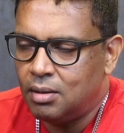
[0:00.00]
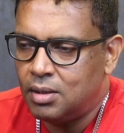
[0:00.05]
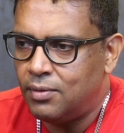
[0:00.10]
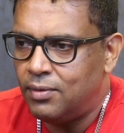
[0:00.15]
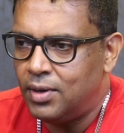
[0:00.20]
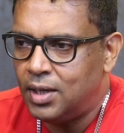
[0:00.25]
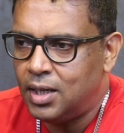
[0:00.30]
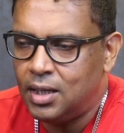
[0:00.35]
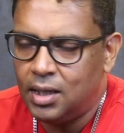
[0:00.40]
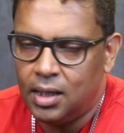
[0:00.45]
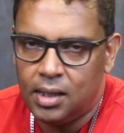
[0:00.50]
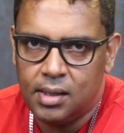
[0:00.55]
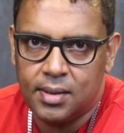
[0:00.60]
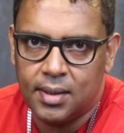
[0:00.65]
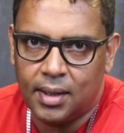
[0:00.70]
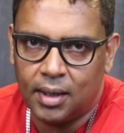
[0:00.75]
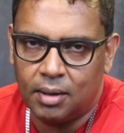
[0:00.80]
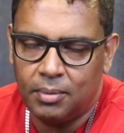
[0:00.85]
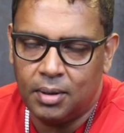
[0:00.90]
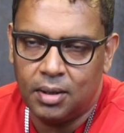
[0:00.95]
it's a very niche
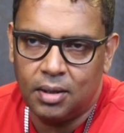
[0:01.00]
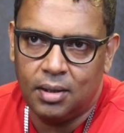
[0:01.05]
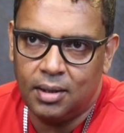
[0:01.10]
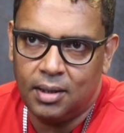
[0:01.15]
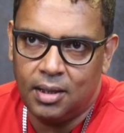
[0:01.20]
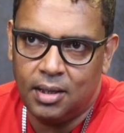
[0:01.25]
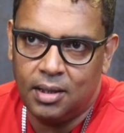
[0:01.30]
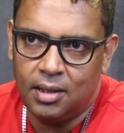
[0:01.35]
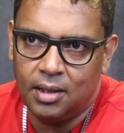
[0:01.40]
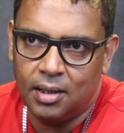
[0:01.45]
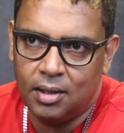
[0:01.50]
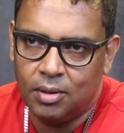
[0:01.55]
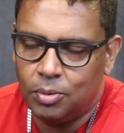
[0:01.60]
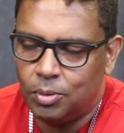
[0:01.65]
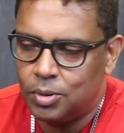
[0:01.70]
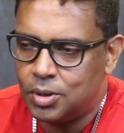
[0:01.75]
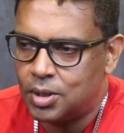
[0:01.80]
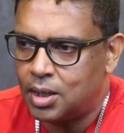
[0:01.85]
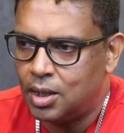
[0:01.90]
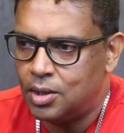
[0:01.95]
segment in India
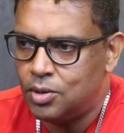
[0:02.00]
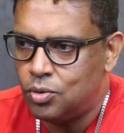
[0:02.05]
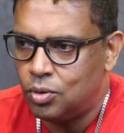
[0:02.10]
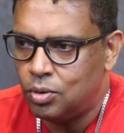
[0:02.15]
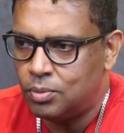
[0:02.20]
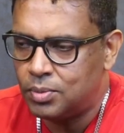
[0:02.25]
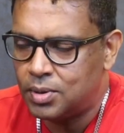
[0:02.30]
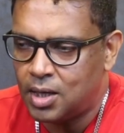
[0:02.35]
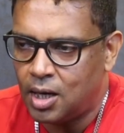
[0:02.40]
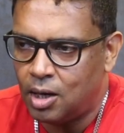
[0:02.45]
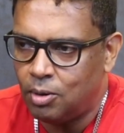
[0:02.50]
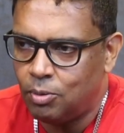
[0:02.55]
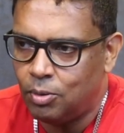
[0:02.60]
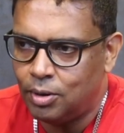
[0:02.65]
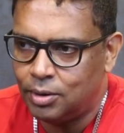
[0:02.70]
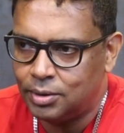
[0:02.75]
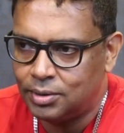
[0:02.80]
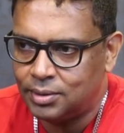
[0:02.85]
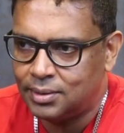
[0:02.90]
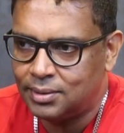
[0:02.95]
which consume Star
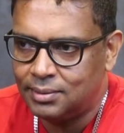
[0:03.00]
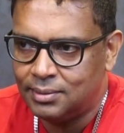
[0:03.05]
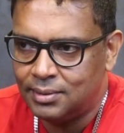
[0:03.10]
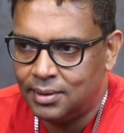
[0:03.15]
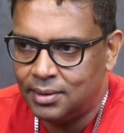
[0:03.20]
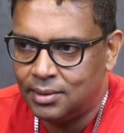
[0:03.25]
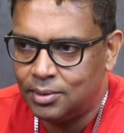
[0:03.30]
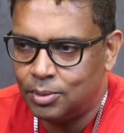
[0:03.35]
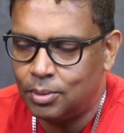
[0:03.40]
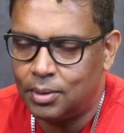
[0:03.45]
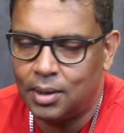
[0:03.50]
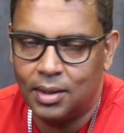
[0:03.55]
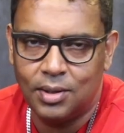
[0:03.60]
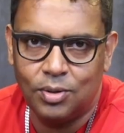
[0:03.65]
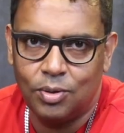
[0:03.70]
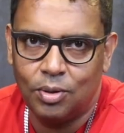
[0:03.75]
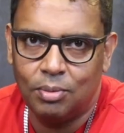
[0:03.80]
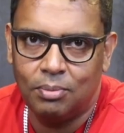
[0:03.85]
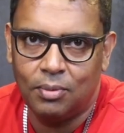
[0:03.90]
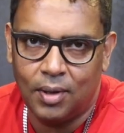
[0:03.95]
Wars, who
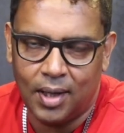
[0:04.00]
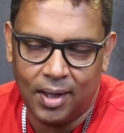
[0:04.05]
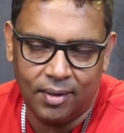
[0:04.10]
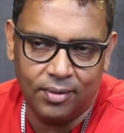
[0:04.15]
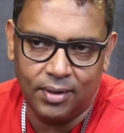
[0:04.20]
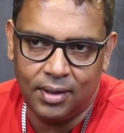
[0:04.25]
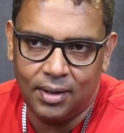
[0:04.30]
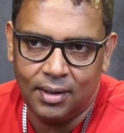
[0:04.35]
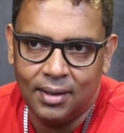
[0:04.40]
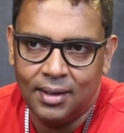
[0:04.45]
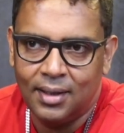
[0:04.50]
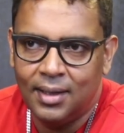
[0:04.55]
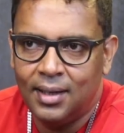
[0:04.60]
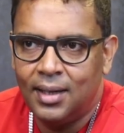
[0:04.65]
consume Marvel,